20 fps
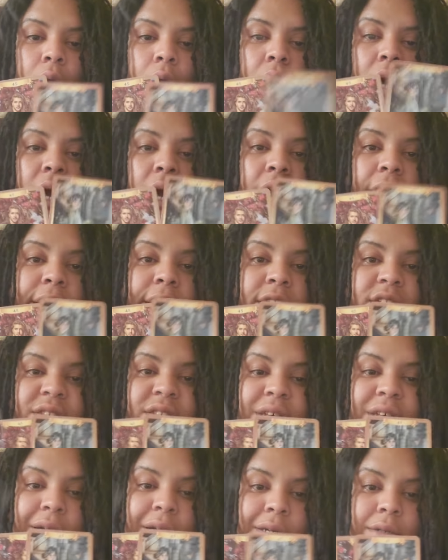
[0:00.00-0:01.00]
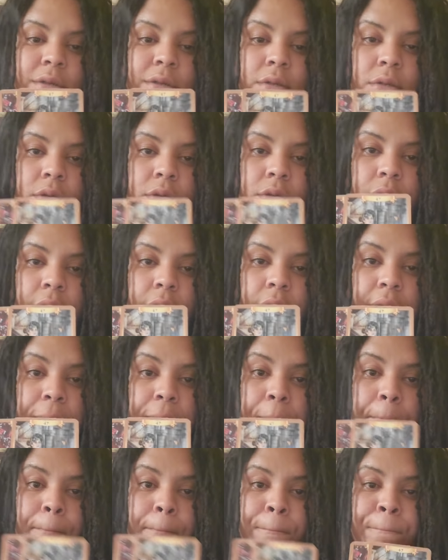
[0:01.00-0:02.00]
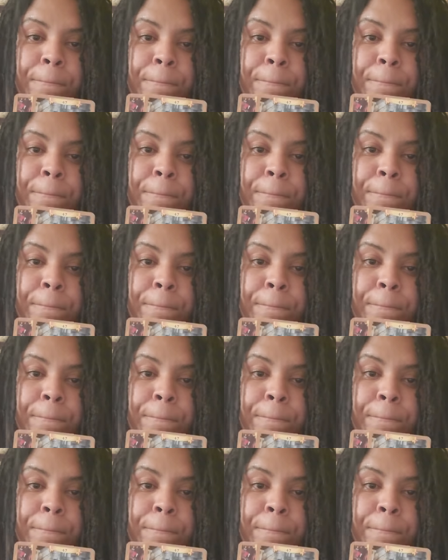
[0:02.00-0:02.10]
an air sign, okay?